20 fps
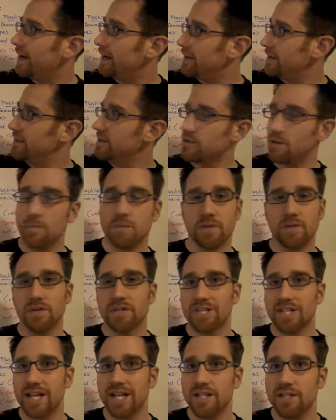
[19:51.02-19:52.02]
in terms of a
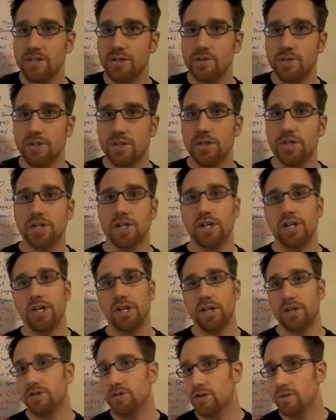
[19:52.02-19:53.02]
site's usage,
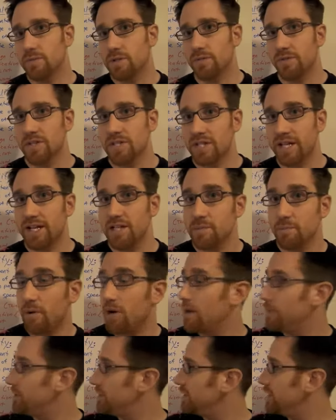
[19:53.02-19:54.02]
in terms of a site's
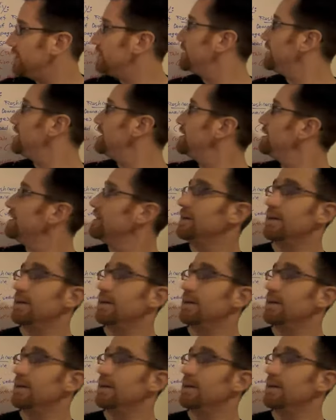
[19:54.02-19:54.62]
popularity,